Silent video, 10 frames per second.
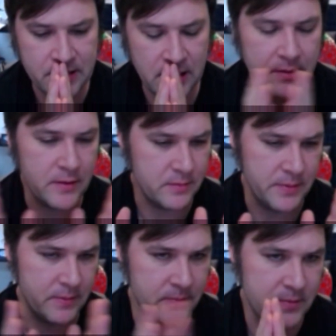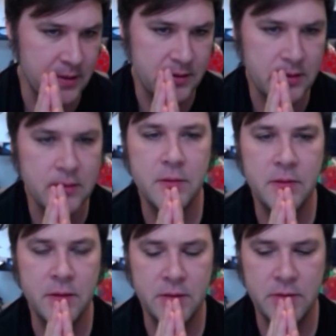It
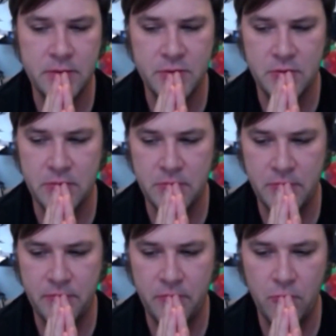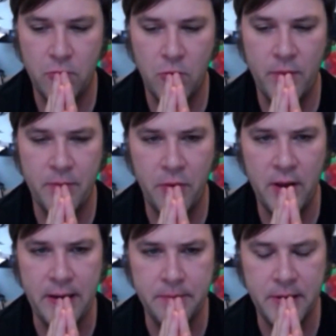was woman
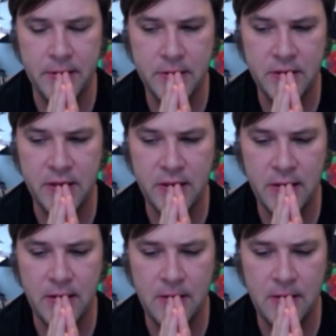played, but the